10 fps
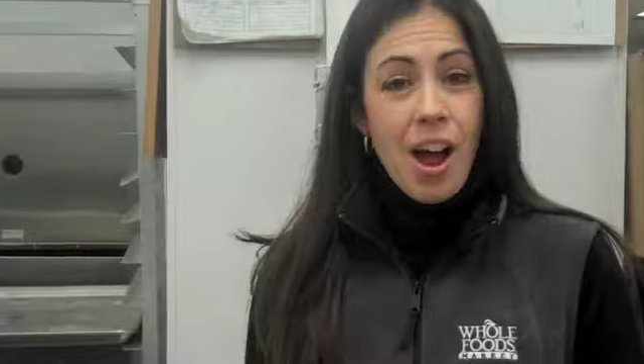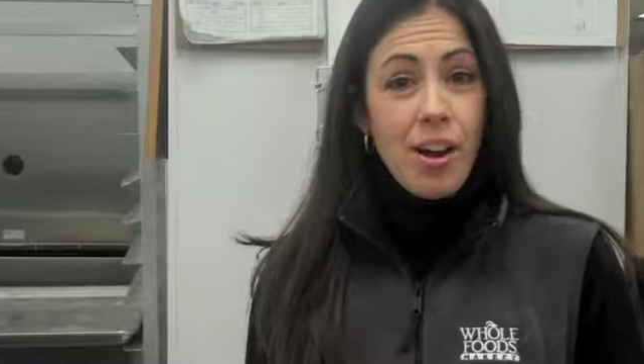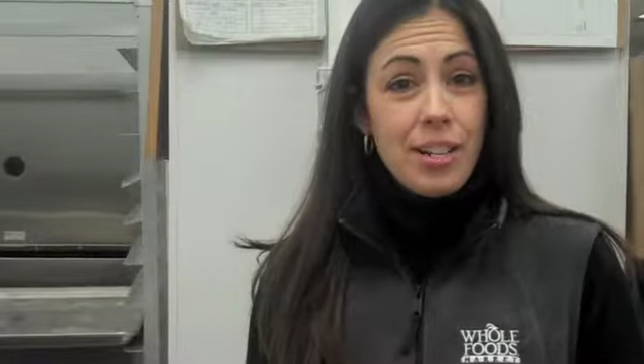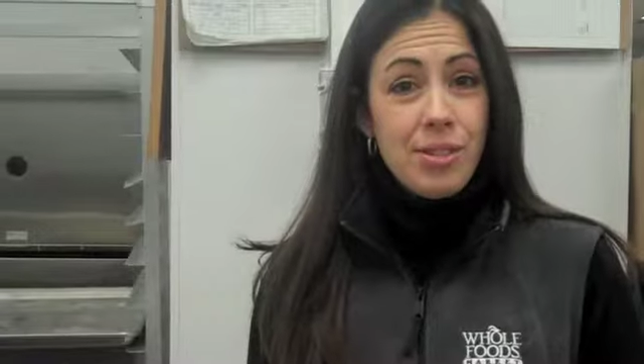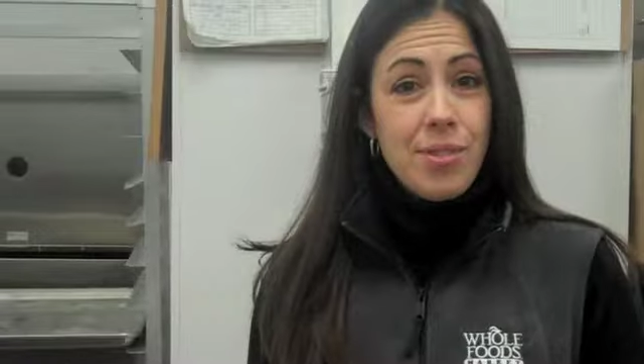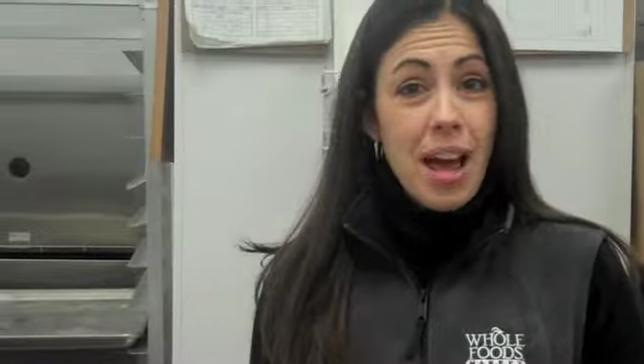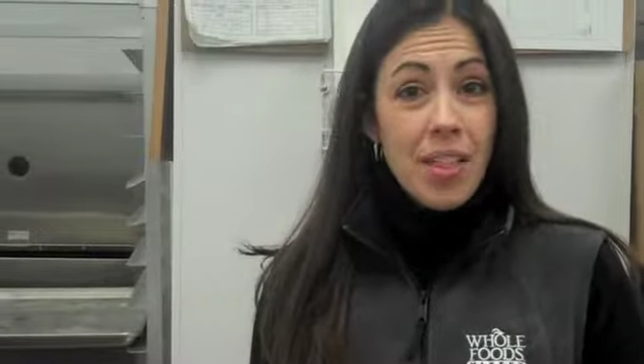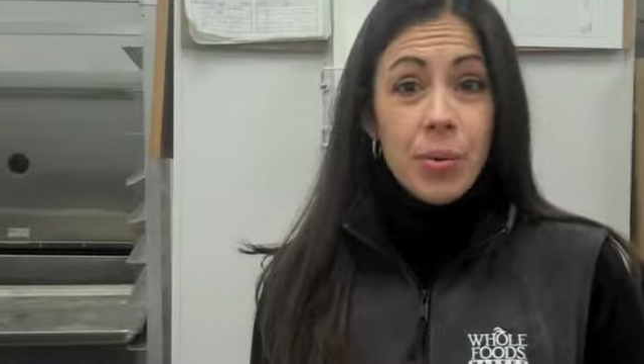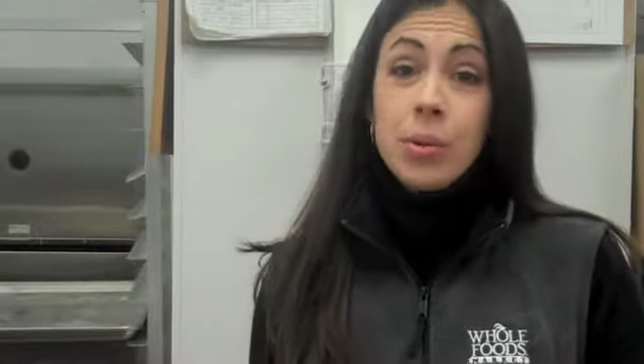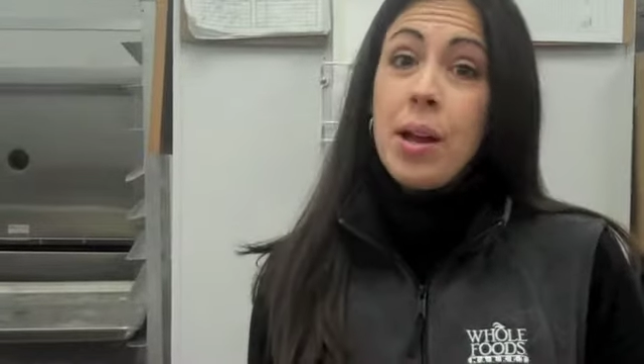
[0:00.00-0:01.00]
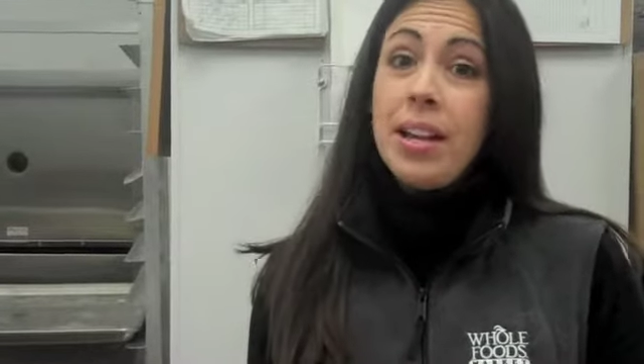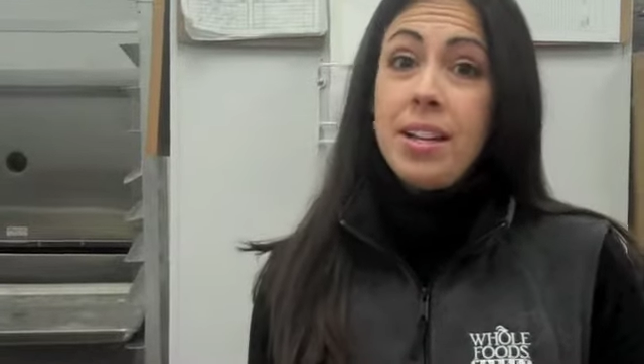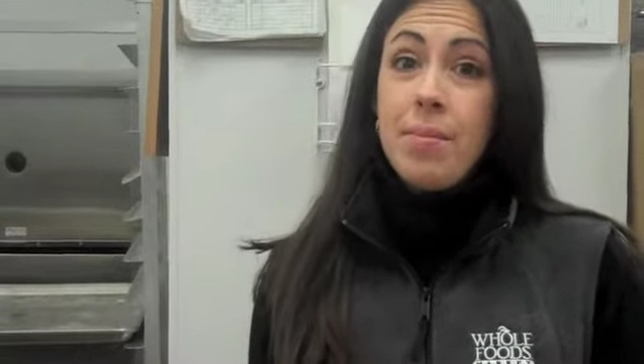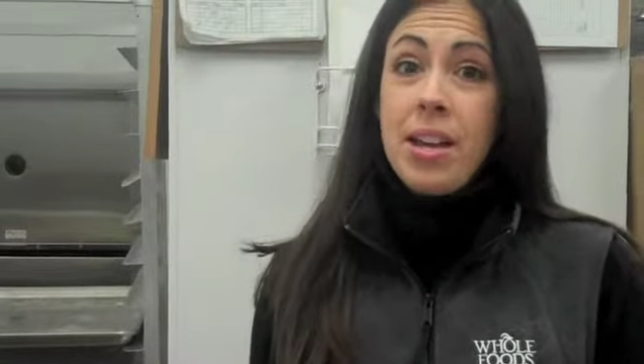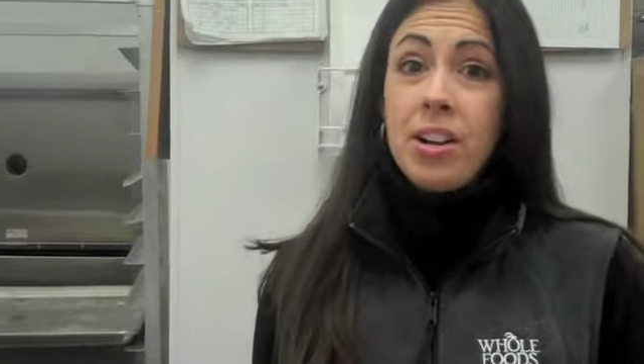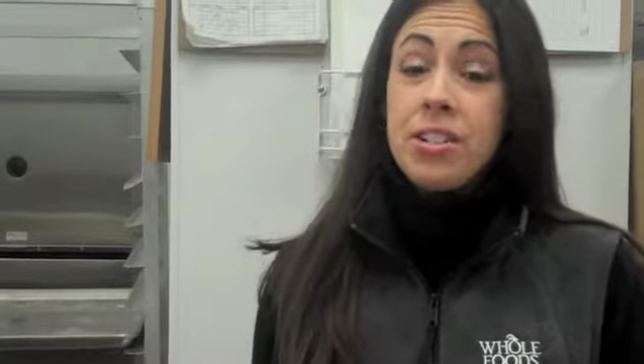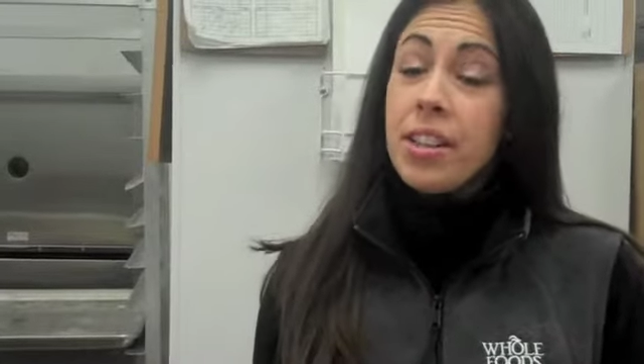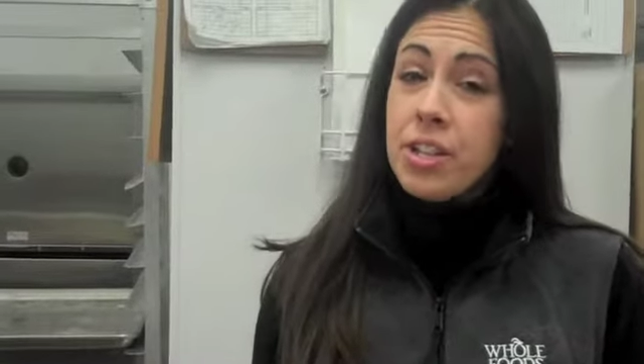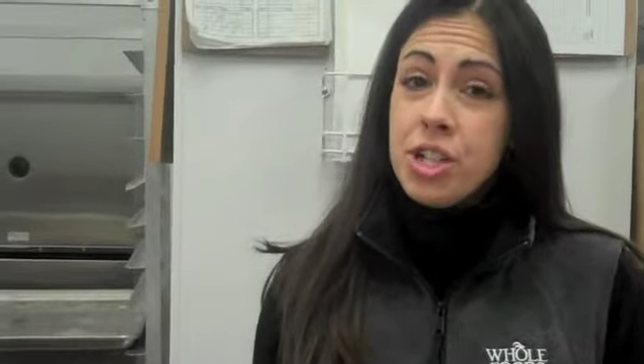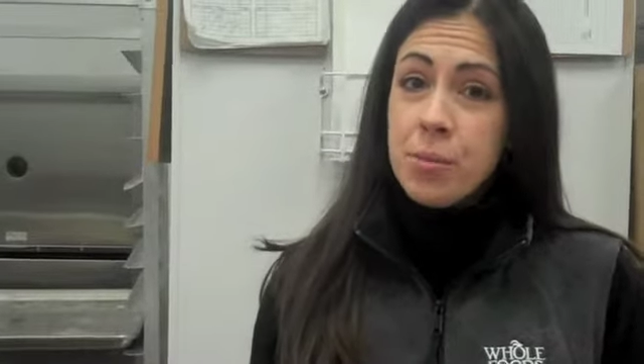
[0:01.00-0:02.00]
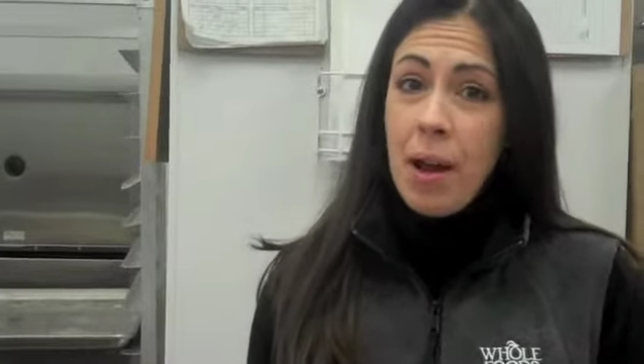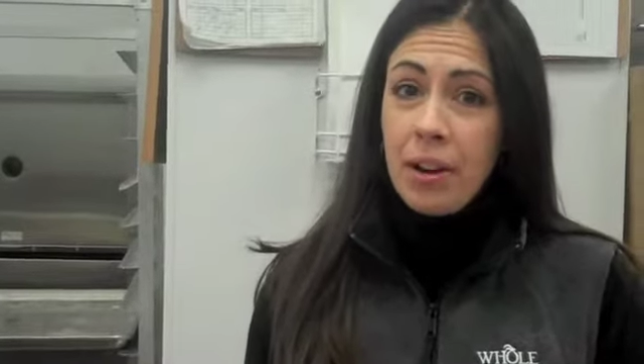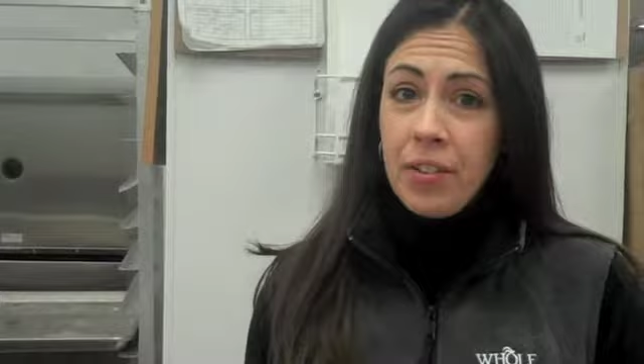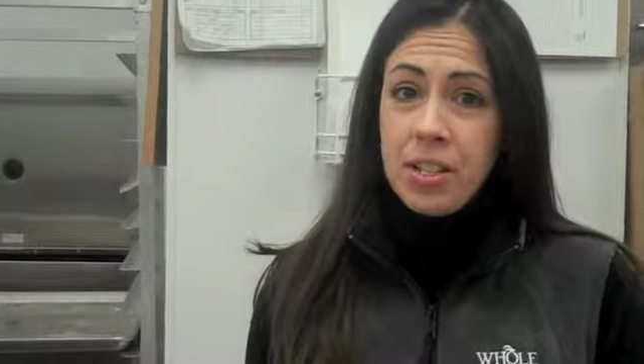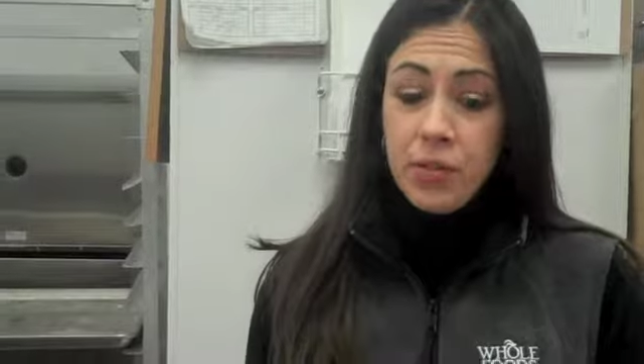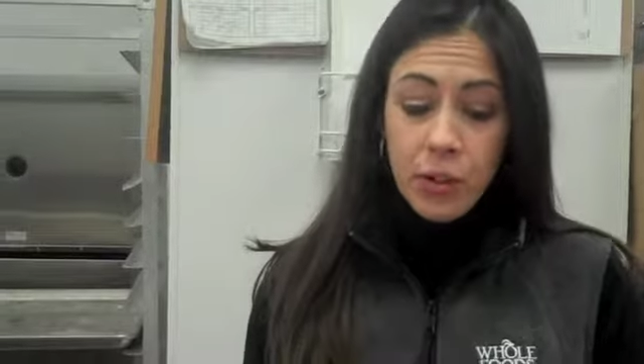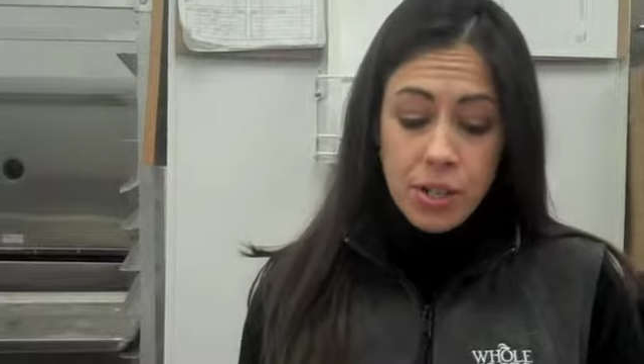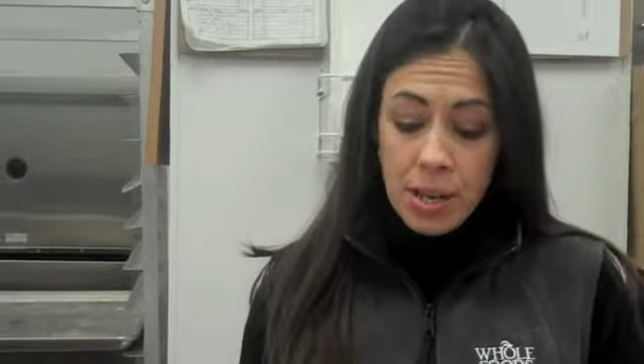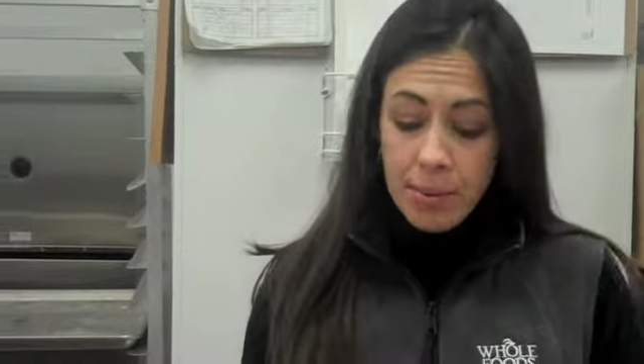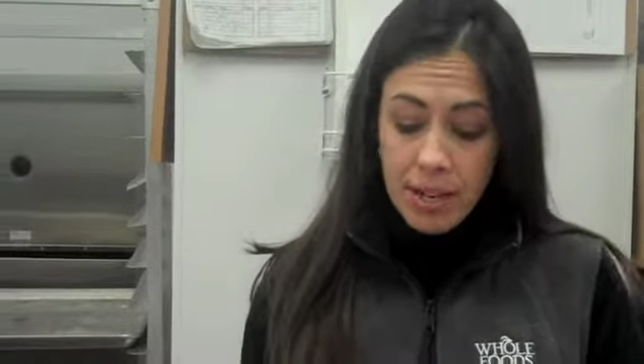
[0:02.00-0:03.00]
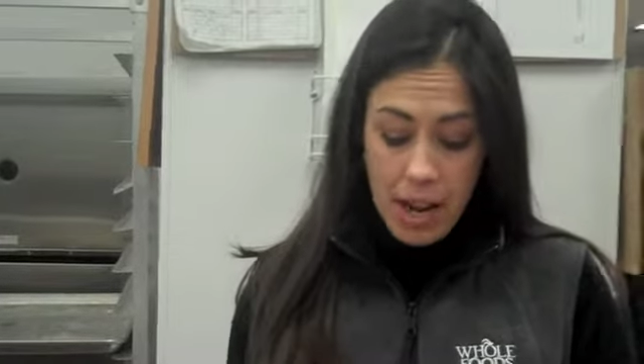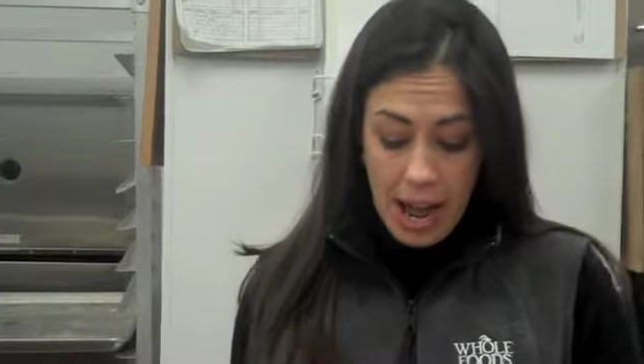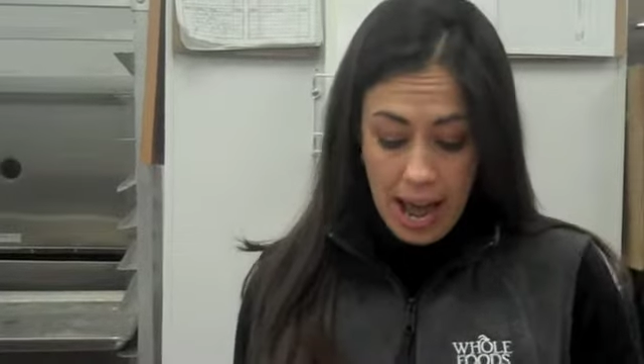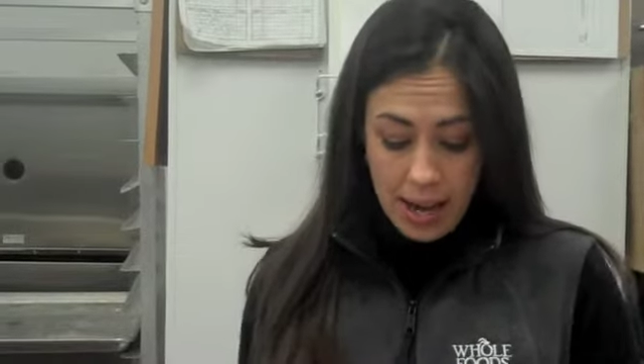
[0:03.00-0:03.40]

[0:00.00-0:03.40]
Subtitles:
Alright, so now that we're ready to make our delicious breakfast, first I'm going to